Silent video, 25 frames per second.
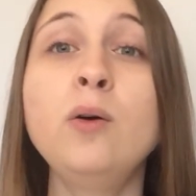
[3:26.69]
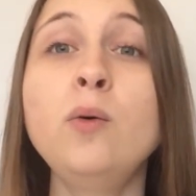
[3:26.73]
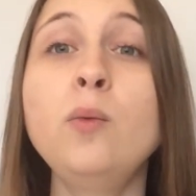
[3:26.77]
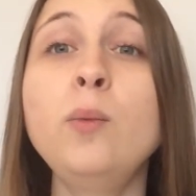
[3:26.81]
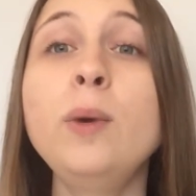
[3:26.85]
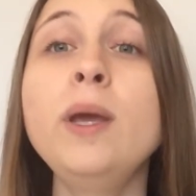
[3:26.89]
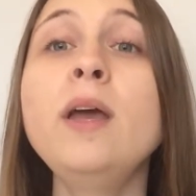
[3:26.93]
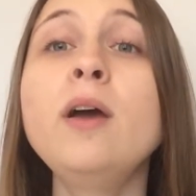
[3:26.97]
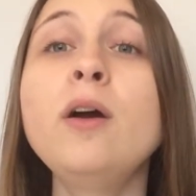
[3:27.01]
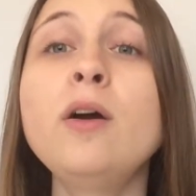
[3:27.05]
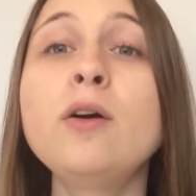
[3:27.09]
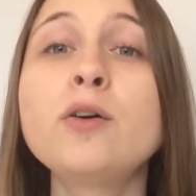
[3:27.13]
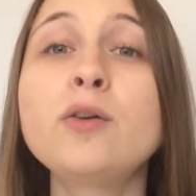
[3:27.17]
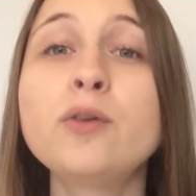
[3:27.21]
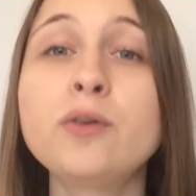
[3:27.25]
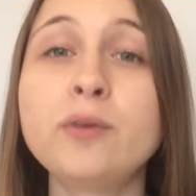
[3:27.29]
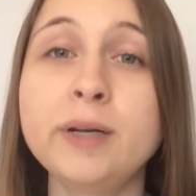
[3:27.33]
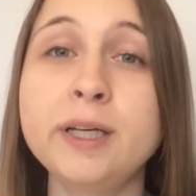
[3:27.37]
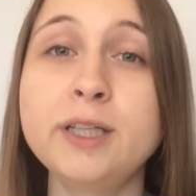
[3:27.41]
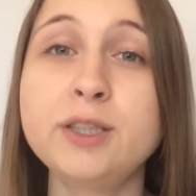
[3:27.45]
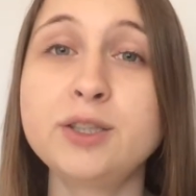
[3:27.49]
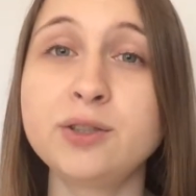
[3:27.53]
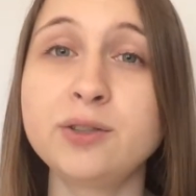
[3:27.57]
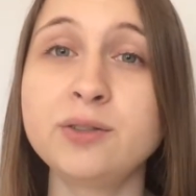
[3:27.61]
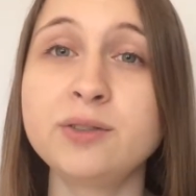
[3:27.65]
We are
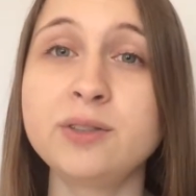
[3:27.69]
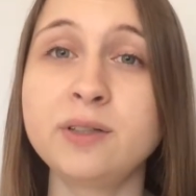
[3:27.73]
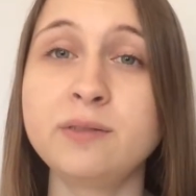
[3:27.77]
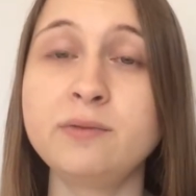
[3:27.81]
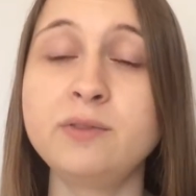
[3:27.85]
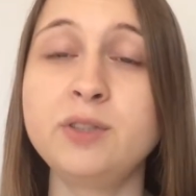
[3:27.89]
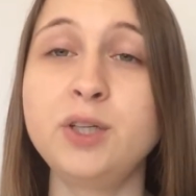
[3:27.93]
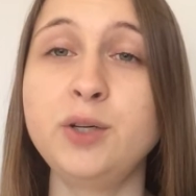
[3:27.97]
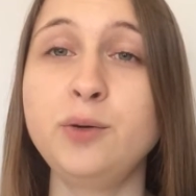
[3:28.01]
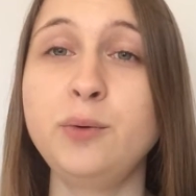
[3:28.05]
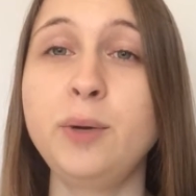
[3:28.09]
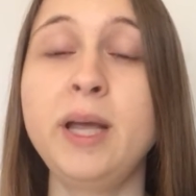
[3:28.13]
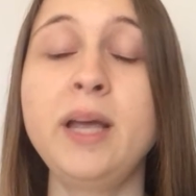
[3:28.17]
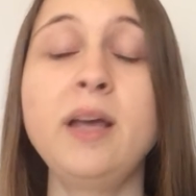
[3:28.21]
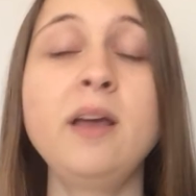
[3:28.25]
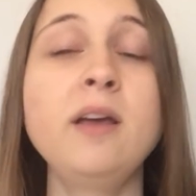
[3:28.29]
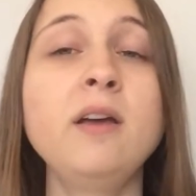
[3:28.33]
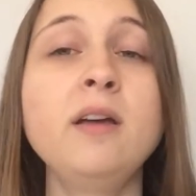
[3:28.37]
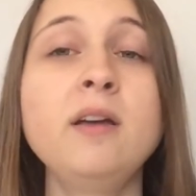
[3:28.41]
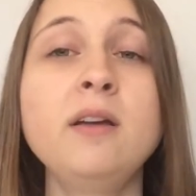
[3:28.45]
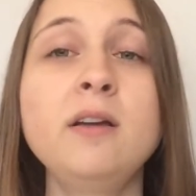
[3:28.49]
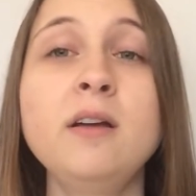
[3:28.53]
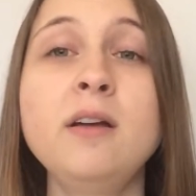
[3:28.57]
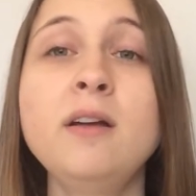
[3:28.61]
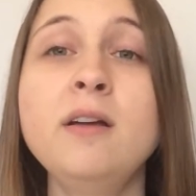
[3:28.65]
creatures of doing,
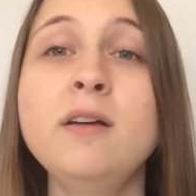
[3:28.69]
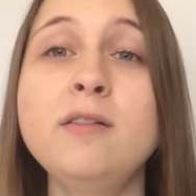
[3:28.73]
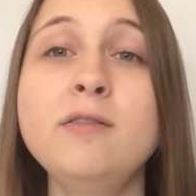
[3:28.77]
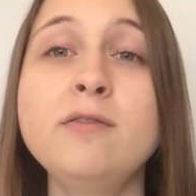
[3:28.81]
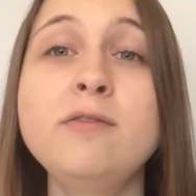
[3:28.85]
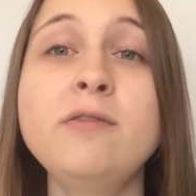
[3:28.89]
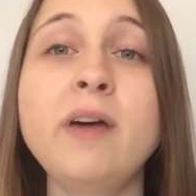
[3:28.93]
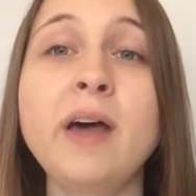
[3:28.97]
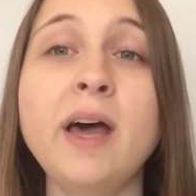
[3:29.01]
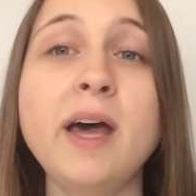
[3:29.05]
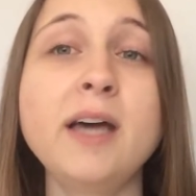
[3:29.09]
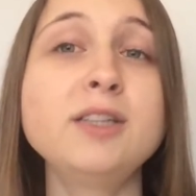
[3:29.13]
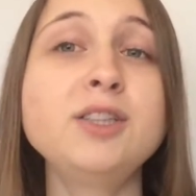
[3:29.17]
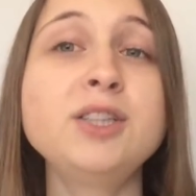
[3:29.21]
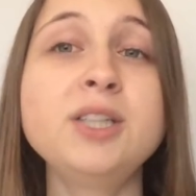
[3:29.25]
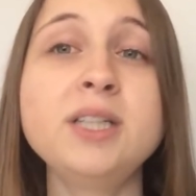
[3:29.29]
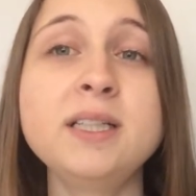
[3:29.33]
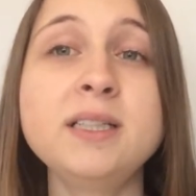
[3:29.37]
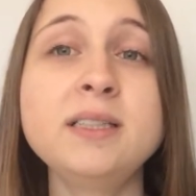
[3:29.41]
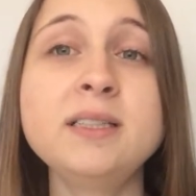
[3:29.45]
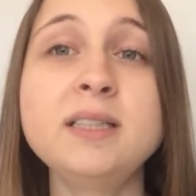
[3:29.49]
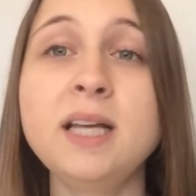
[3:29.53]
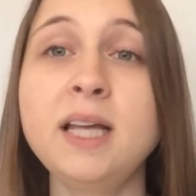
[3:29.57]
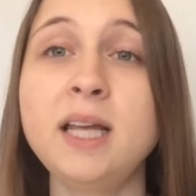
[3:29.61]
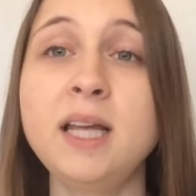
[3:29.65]

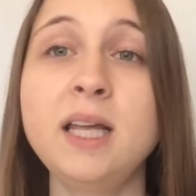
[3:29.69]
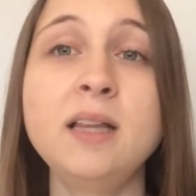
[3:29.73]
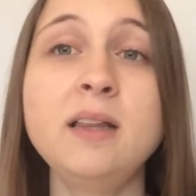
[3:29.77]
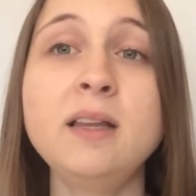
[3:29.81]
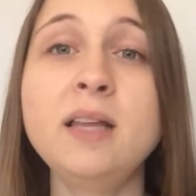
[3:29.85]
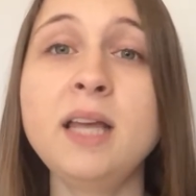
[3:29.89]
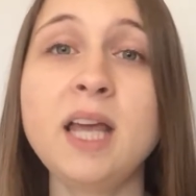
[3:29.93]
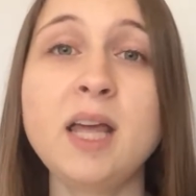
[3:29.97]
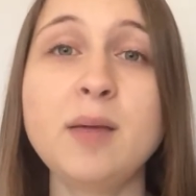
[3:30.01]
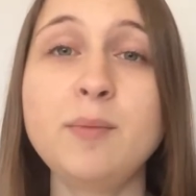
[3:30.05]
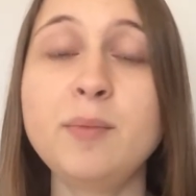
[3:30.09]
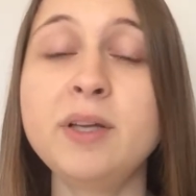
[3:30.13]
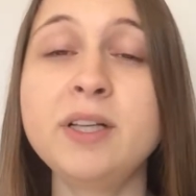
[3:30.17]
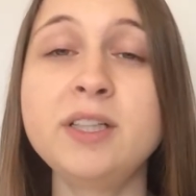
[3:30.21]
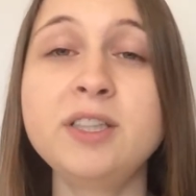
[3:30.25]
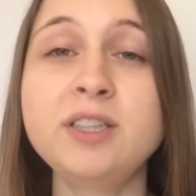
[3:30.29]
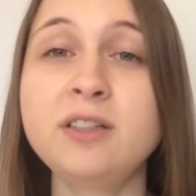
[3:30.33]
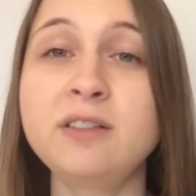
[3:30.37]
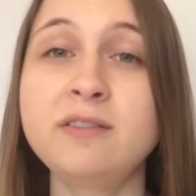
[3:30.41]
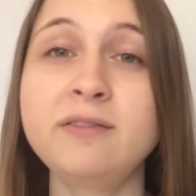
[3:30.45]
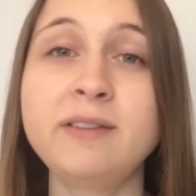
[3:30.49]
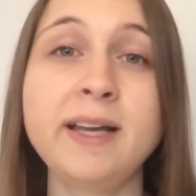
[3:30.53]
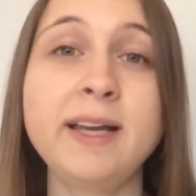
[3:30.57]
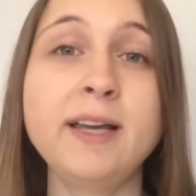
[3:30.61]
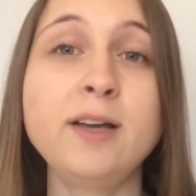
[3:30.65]
fashioned in the image
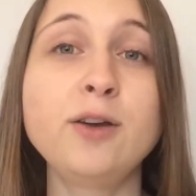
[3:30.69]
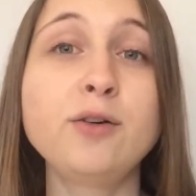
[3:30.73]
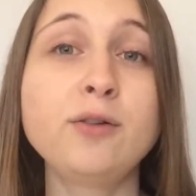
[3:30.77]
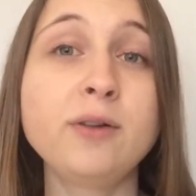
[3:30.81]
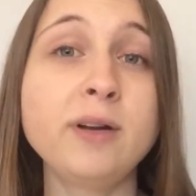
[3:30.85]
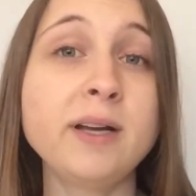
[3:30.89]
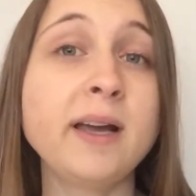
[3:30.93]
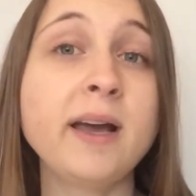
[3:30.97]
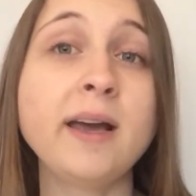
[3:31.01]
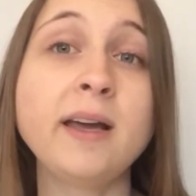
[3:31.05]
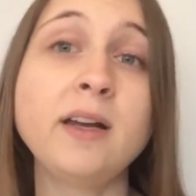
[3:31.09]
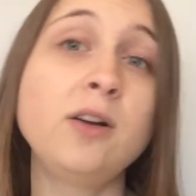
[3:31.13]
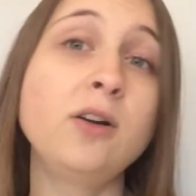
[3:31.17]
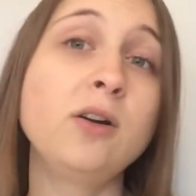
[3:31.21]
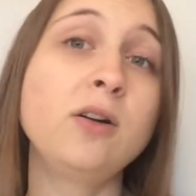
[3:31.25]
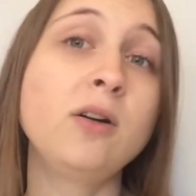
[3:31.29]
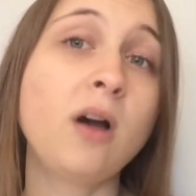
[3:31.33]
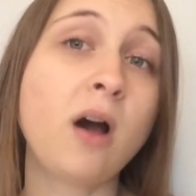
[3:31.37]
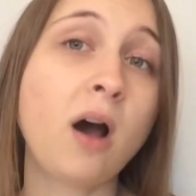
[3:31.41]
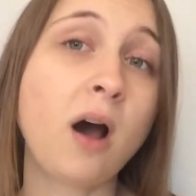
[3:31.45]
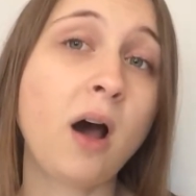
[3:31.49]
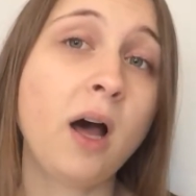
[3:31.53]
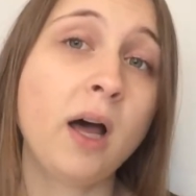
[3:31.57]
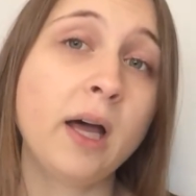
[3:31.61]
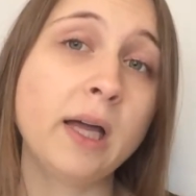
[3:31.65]
of a creator
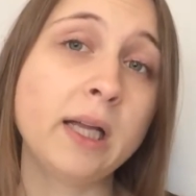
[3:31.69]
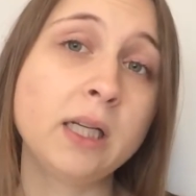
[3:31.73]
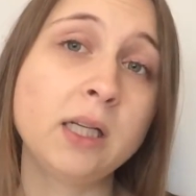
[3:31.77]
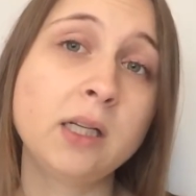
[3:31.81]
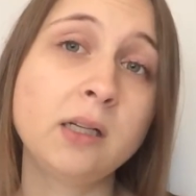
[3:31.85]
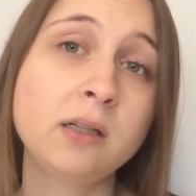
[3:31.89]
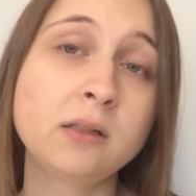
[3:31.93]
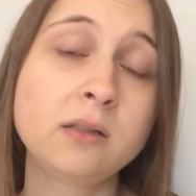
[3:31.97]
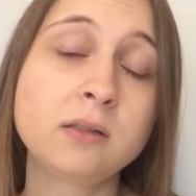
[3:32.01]
God.